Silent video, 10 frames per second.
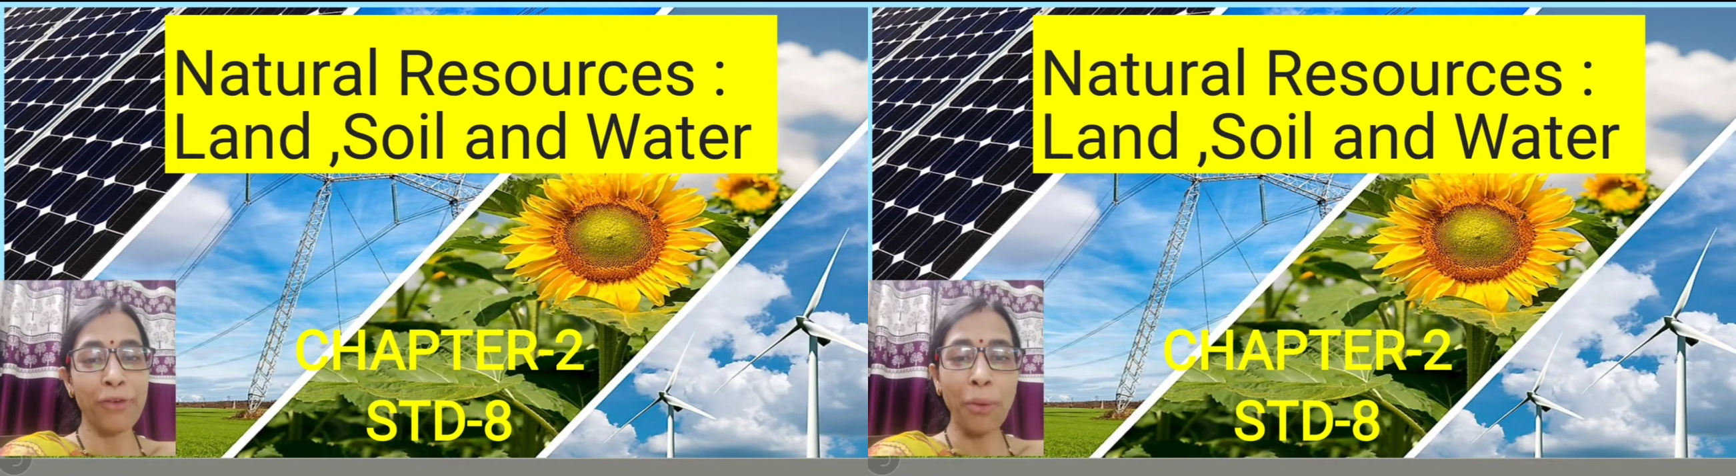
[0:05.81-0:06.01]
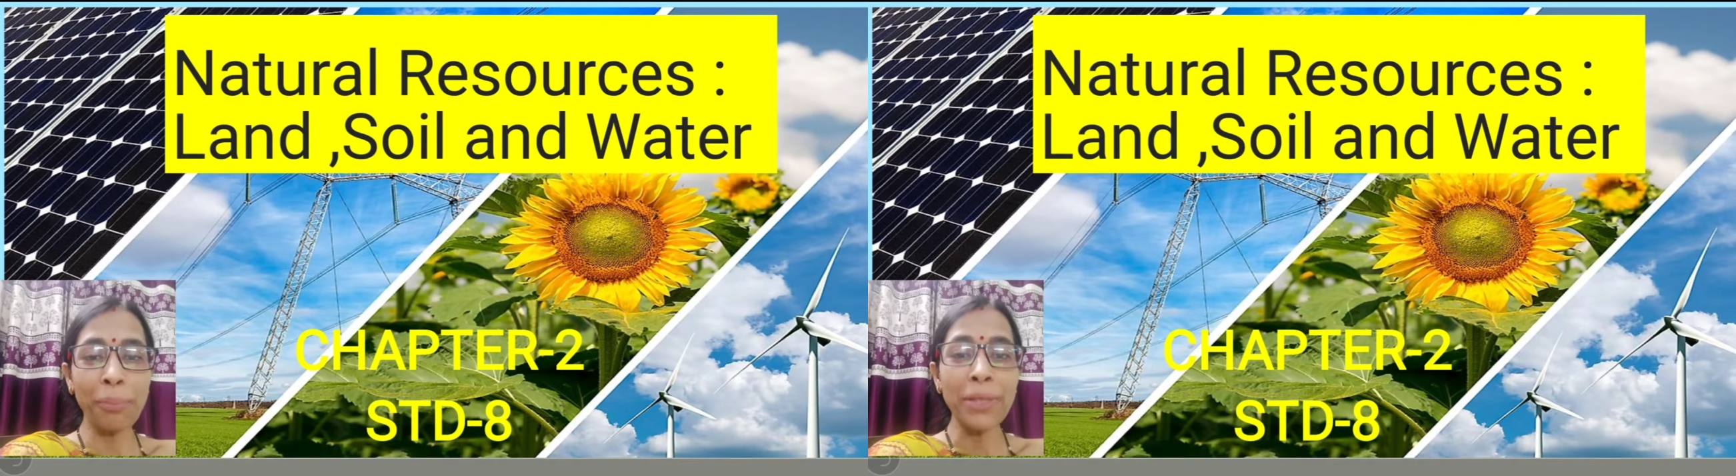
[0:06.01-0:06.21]

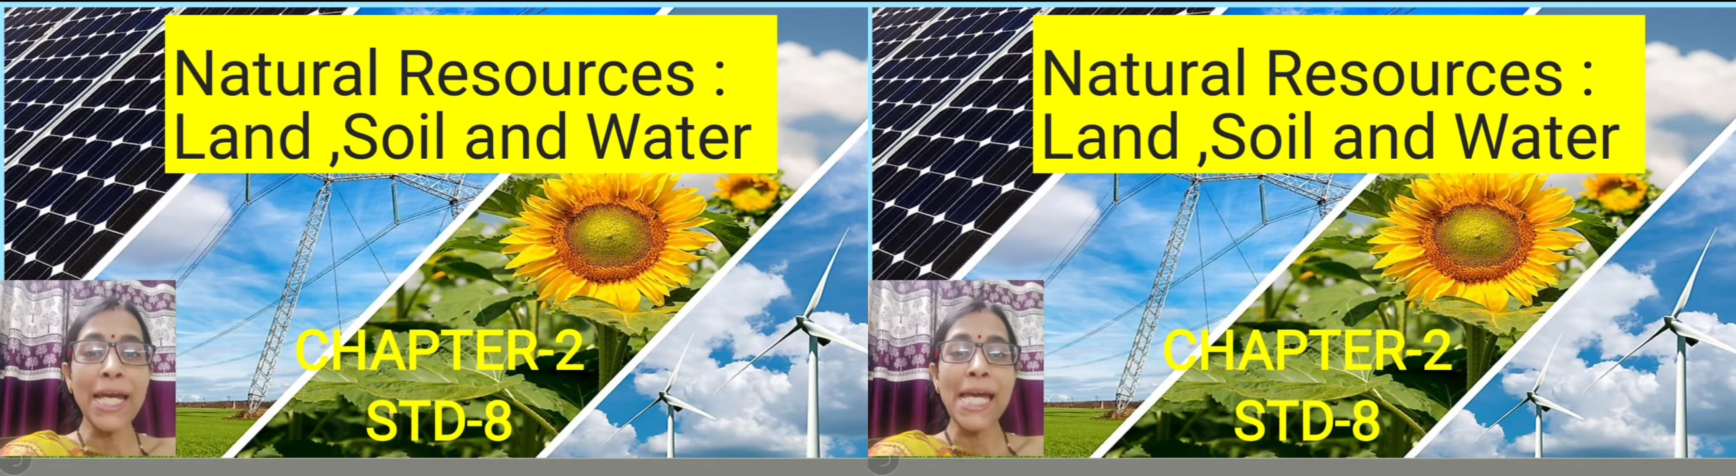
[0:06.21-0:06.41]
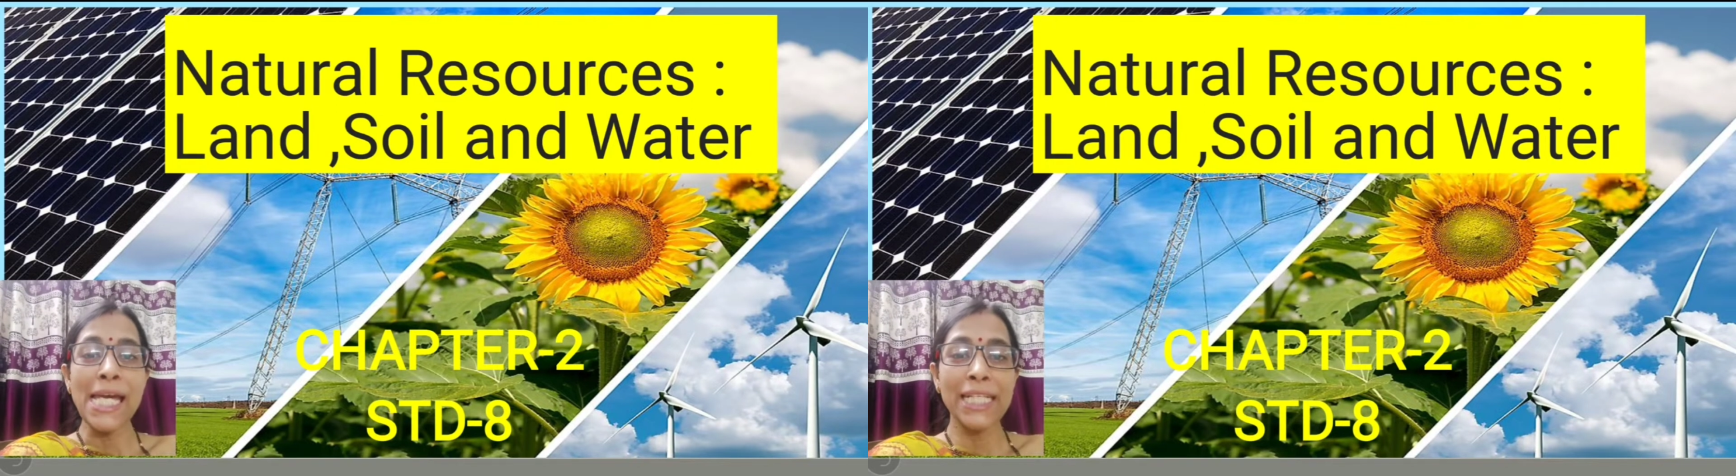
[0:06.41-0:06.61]

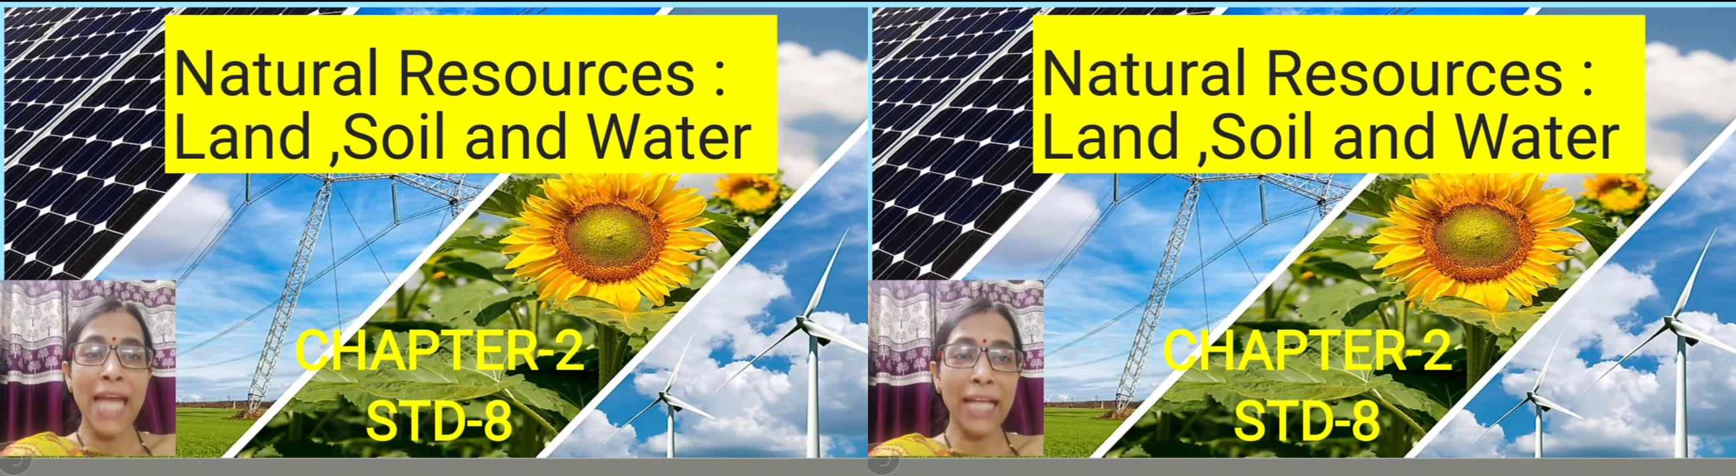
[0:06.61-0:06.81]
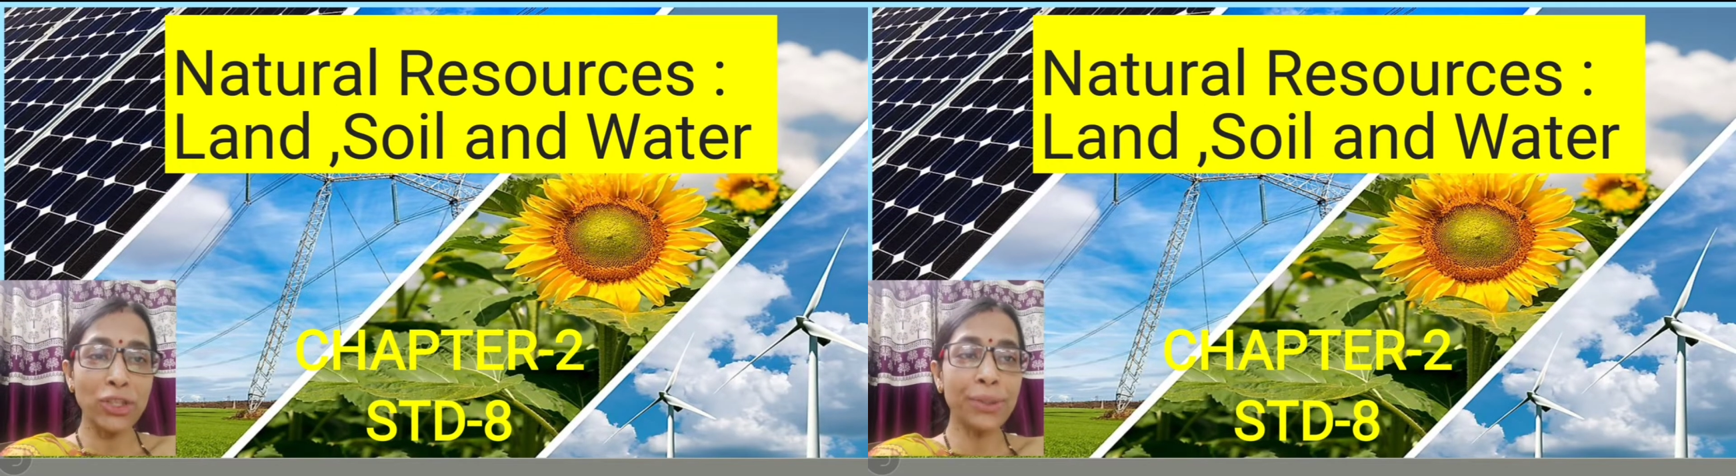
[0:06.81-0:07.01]
from
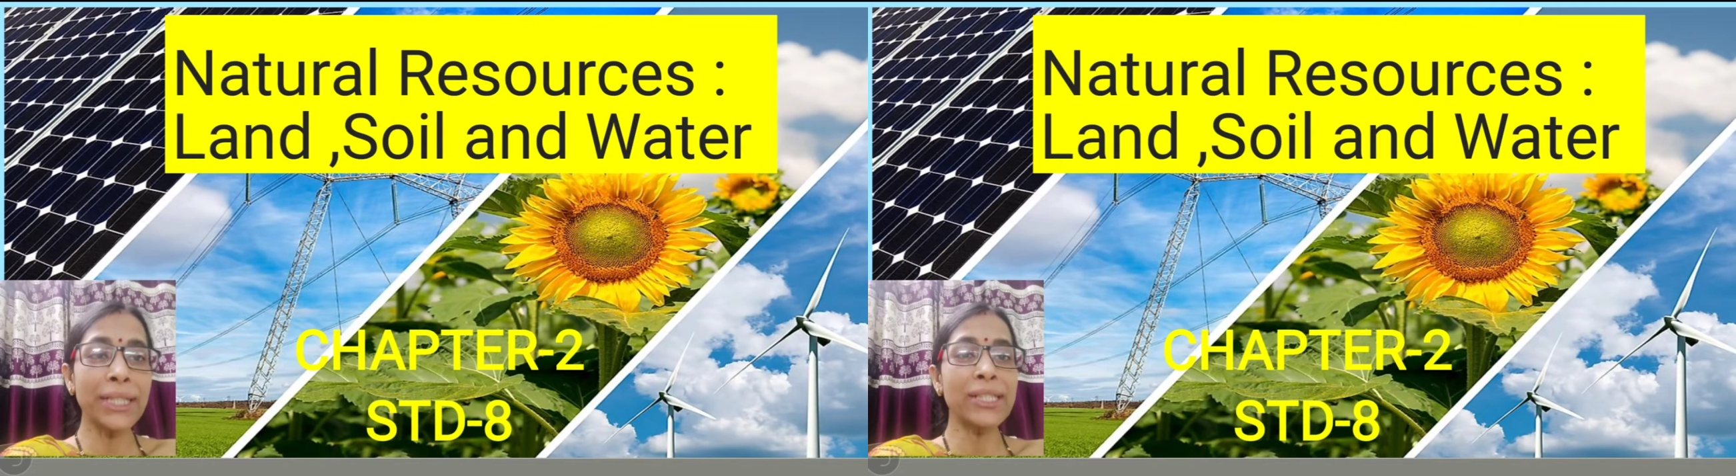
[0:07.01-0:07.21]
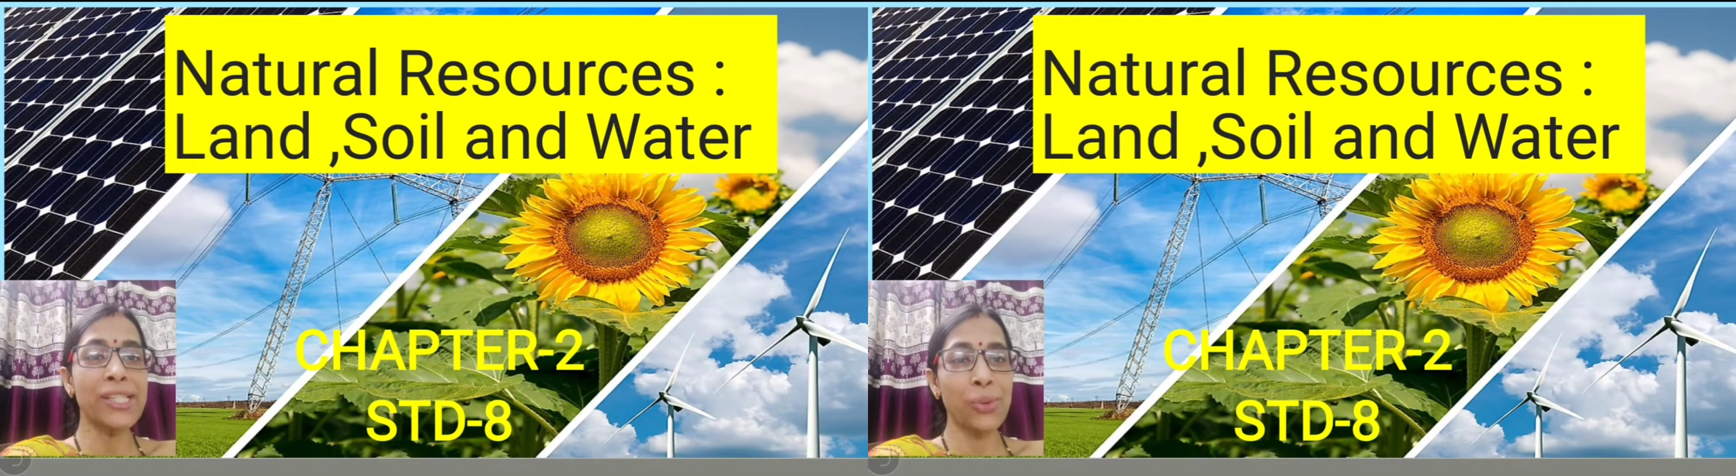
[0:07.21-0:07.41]
natural
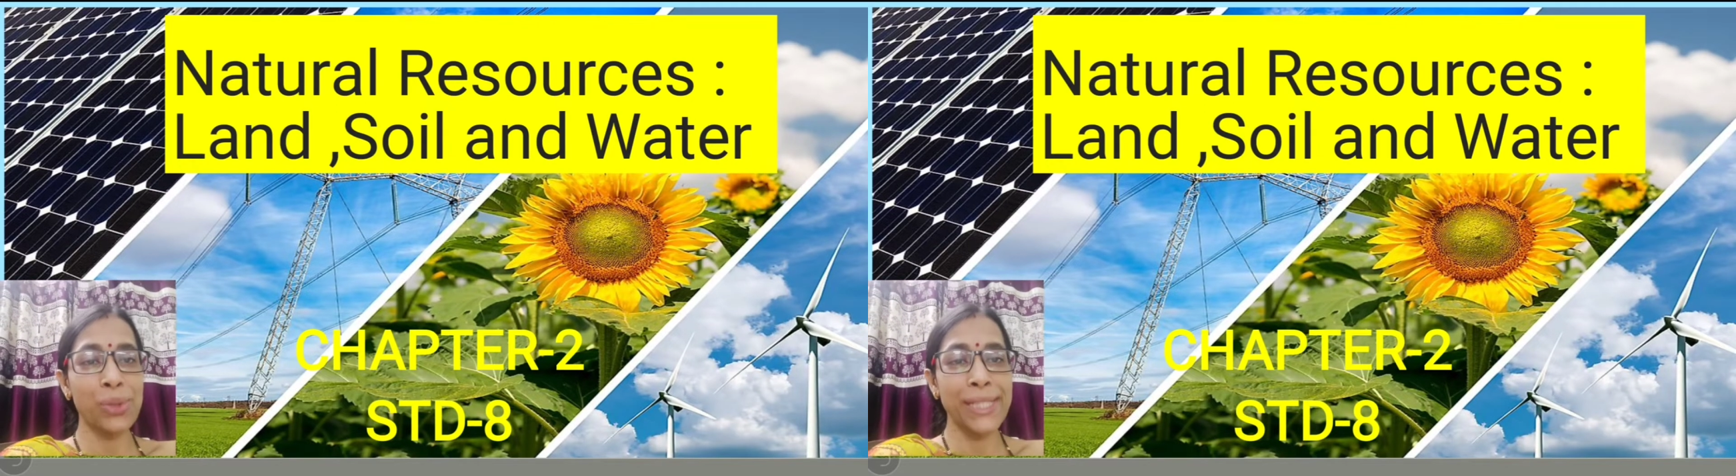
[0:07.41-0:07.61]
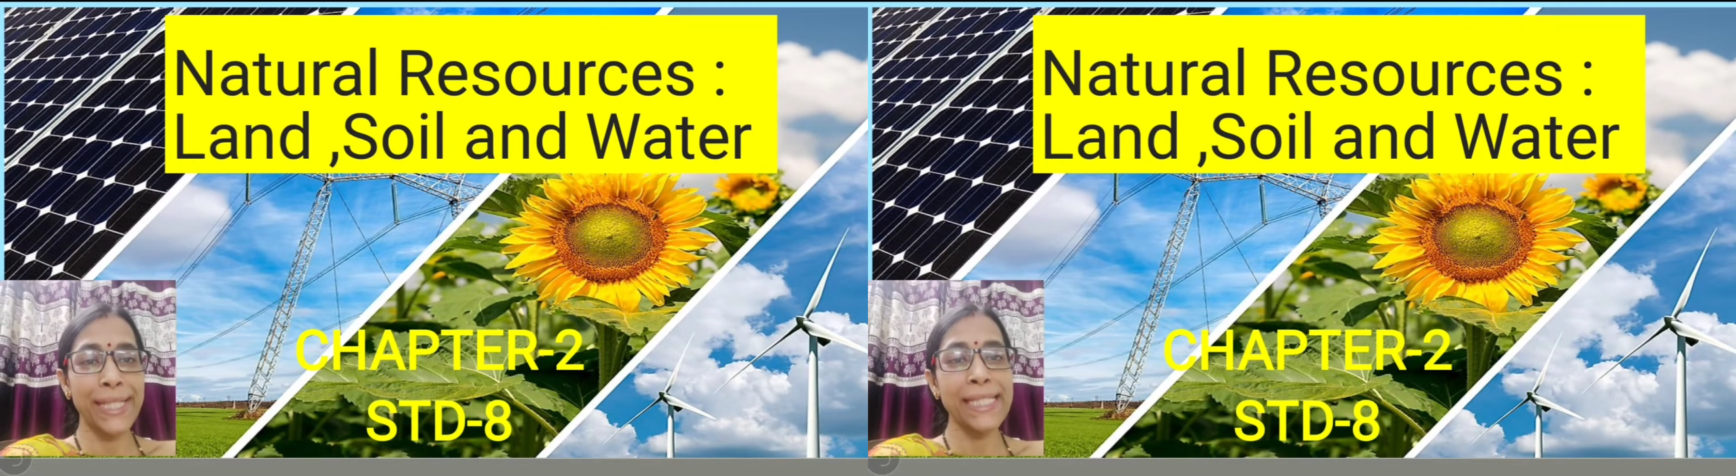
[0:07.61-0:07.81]

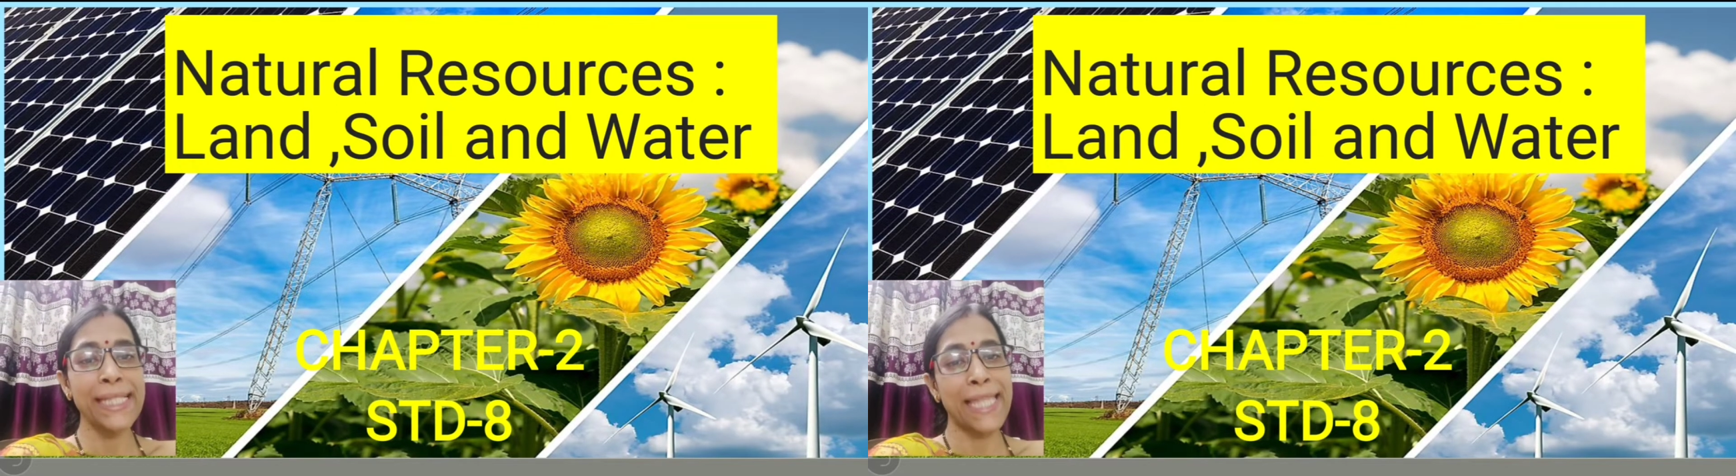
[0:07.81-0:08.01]
resources,